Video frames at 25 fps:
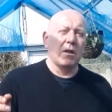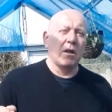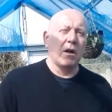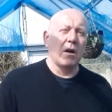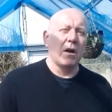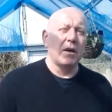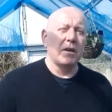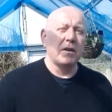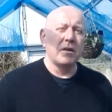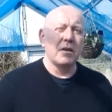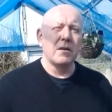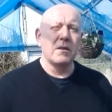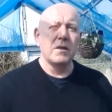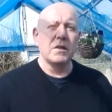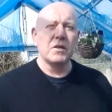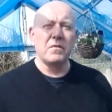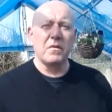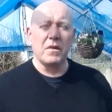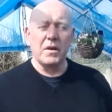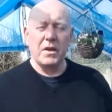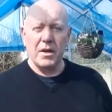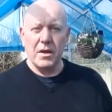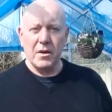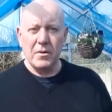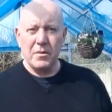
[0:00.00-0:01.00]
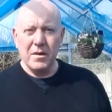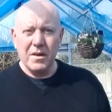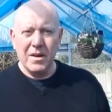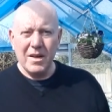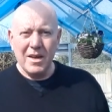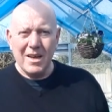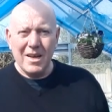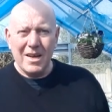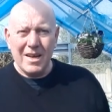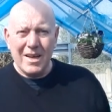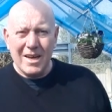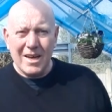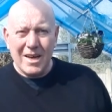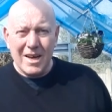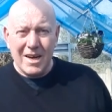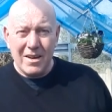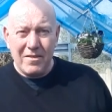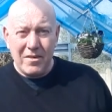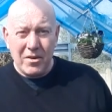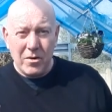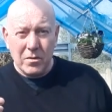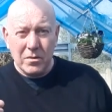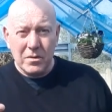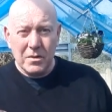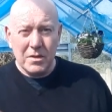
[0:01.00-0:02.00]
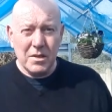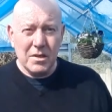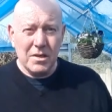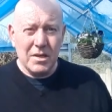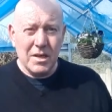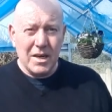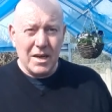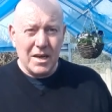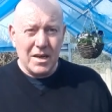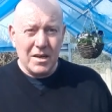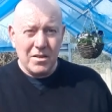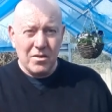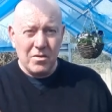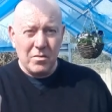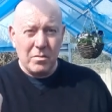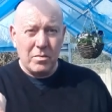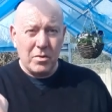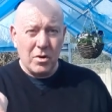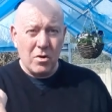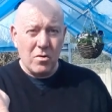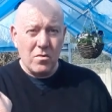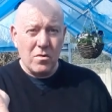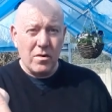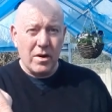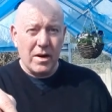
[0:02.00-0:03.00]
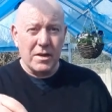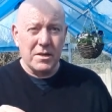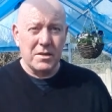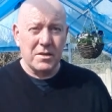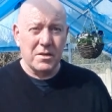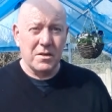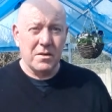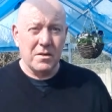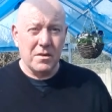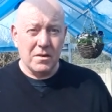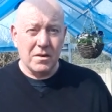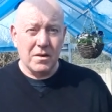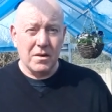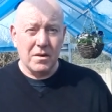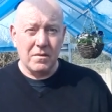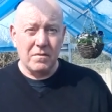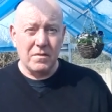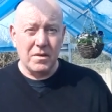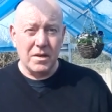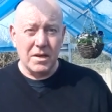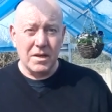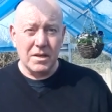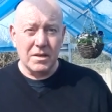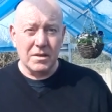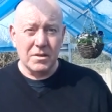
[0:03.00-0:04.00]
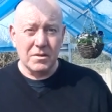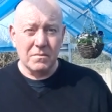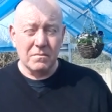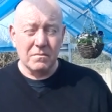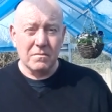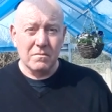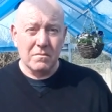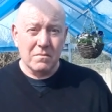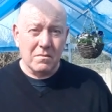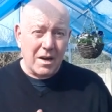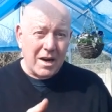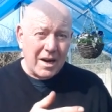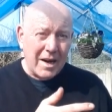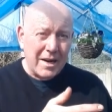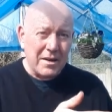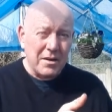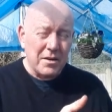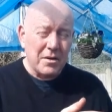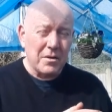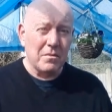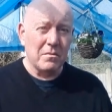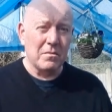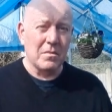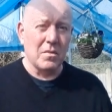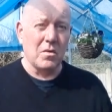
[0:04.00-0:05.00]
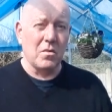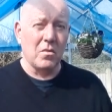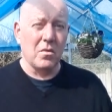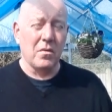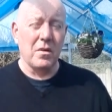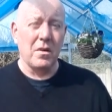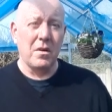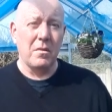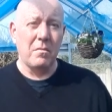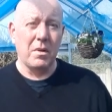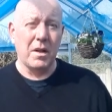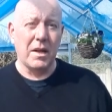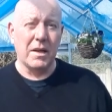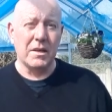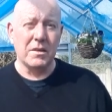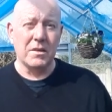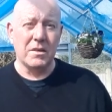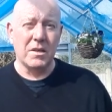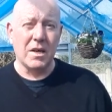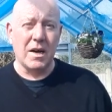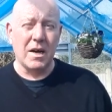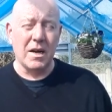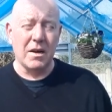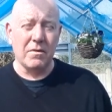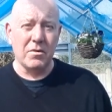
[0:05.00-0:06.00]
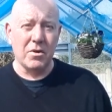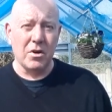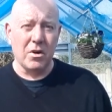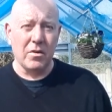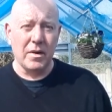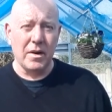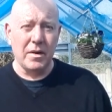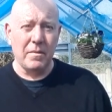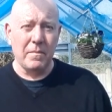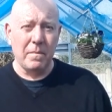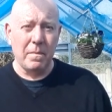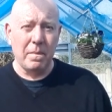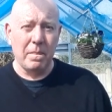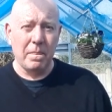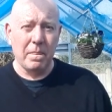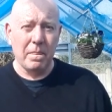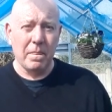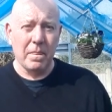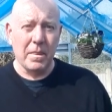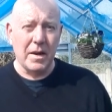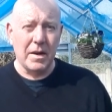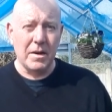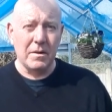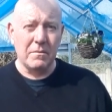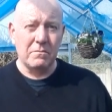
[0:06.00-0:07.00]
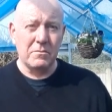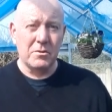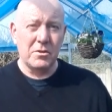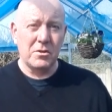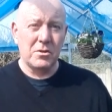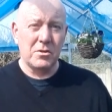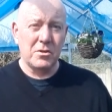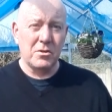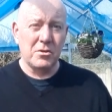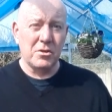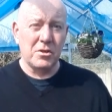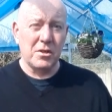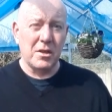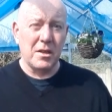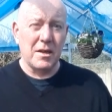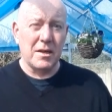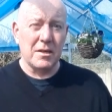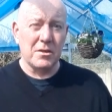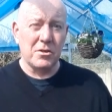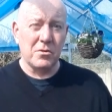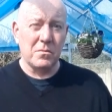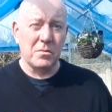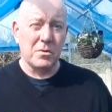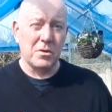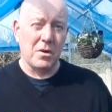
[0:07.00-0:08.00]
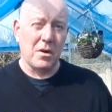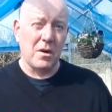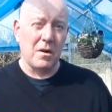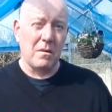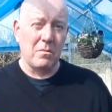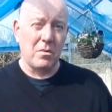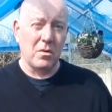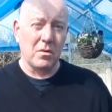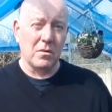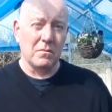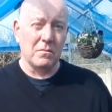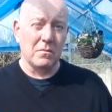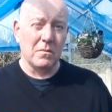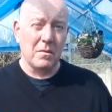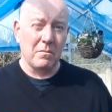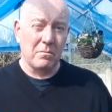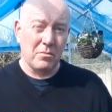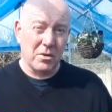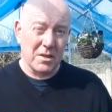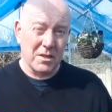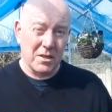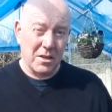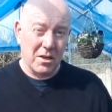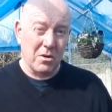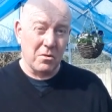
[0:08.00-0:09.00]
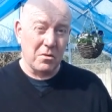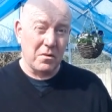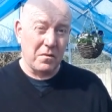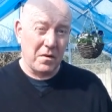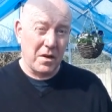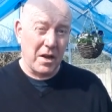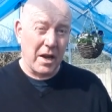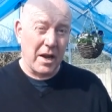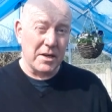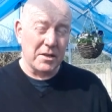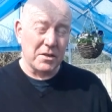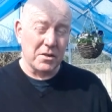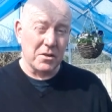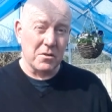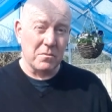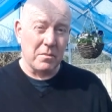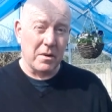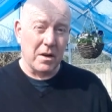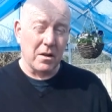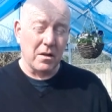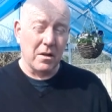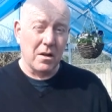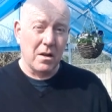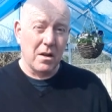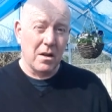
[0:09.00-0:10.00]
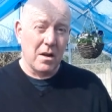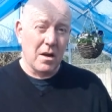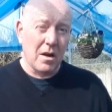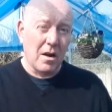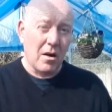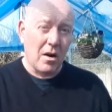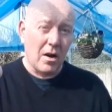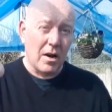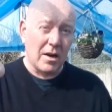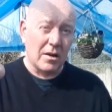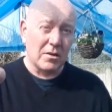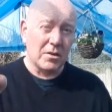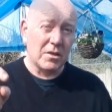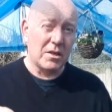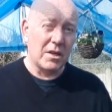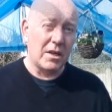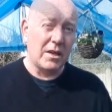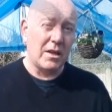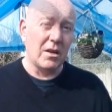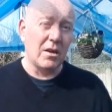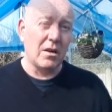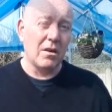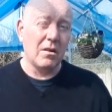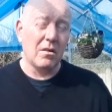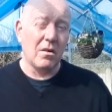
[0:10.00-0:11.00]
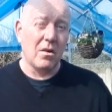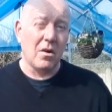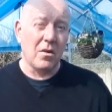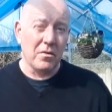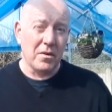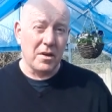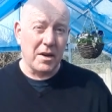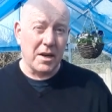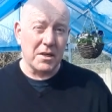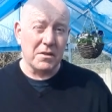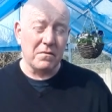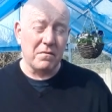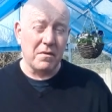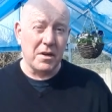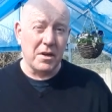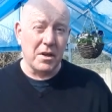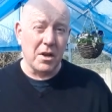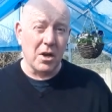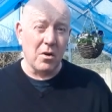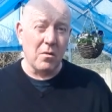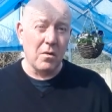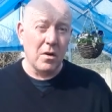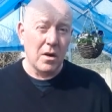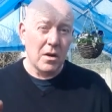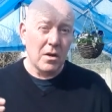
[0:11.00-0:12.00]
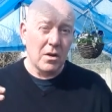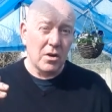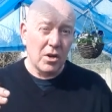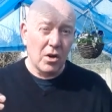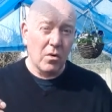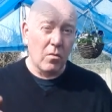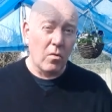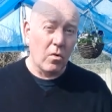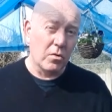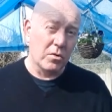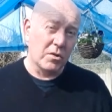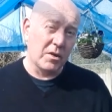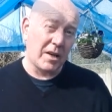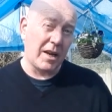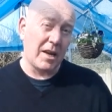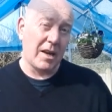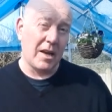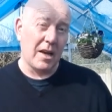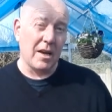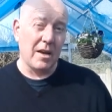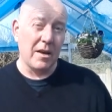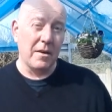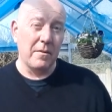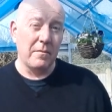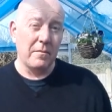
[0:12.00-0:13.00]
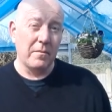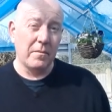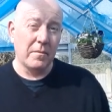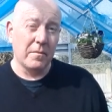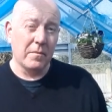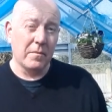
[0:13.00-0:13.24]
you liked this video, and if you want to see the progress of these and other plants that I have growing, then just hit that subscribe button, press the notifications bell, and I'll see you on the next video. You all take care.